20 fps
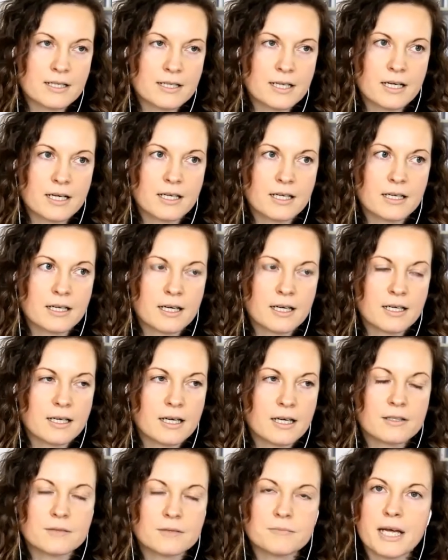before I,
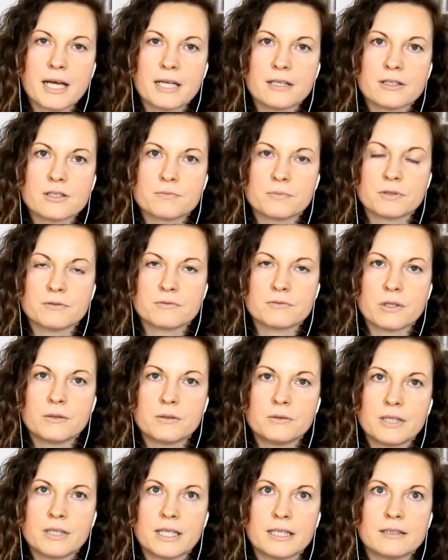I, I had a management
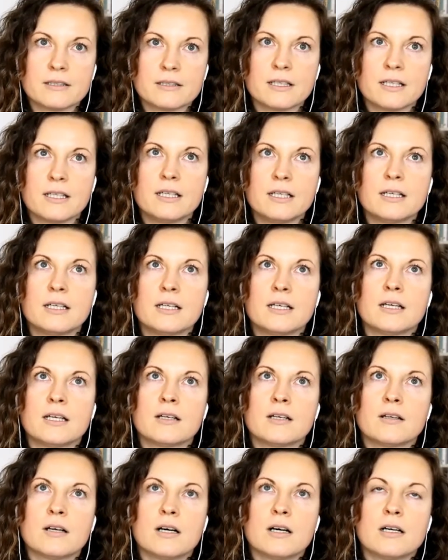role and
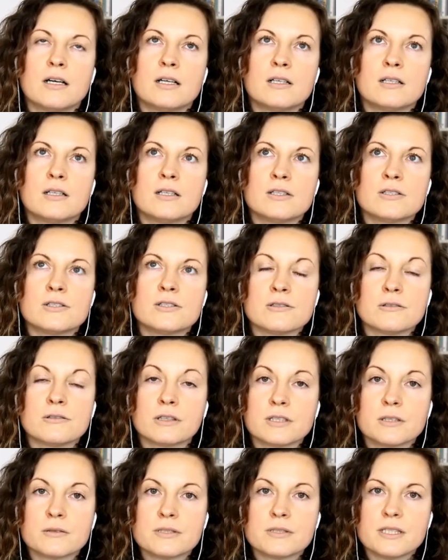uh,
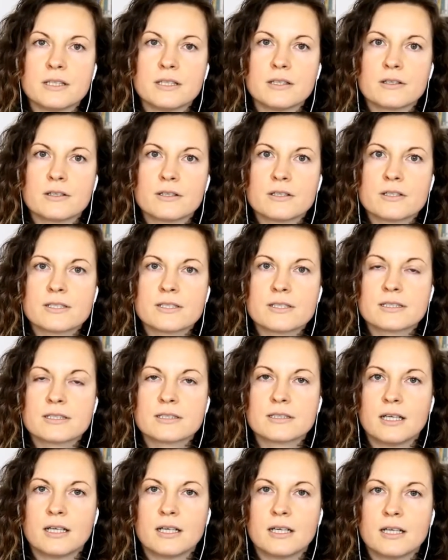during those
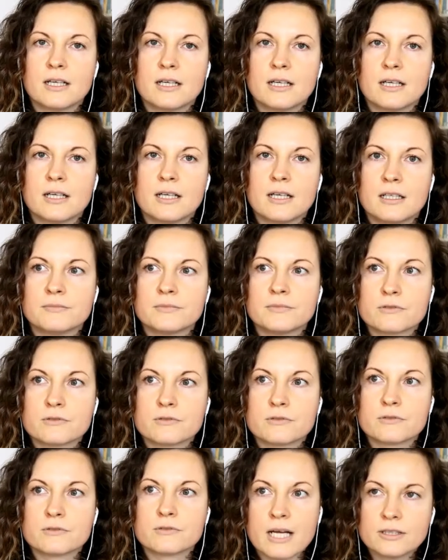years, um,
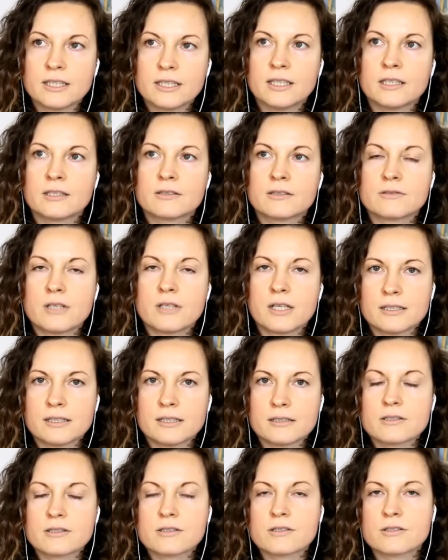gradually
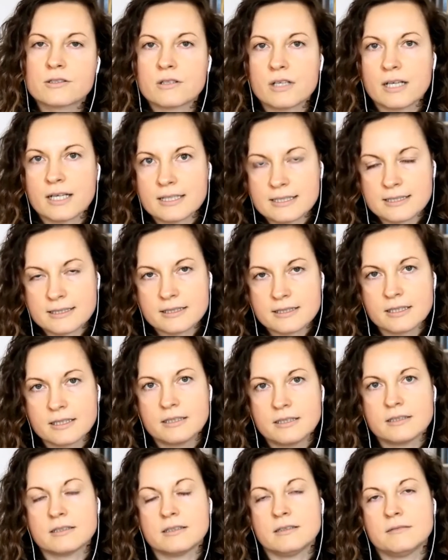chronic
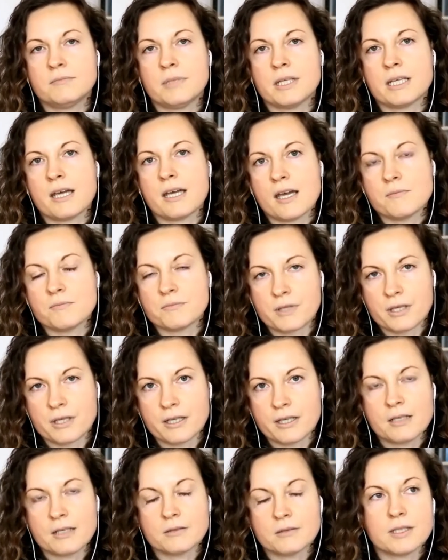stress became
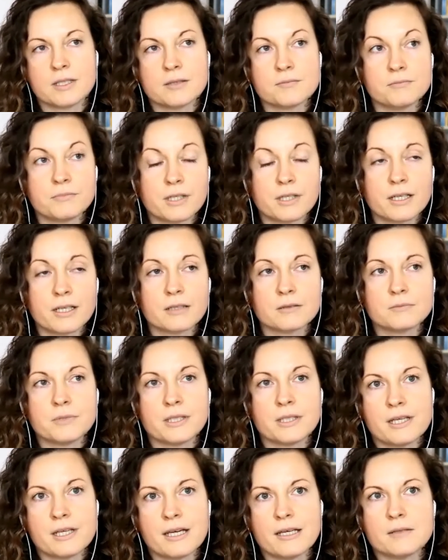burnout, and
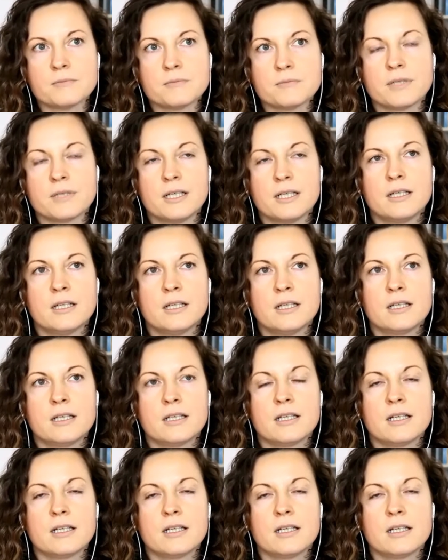burnout became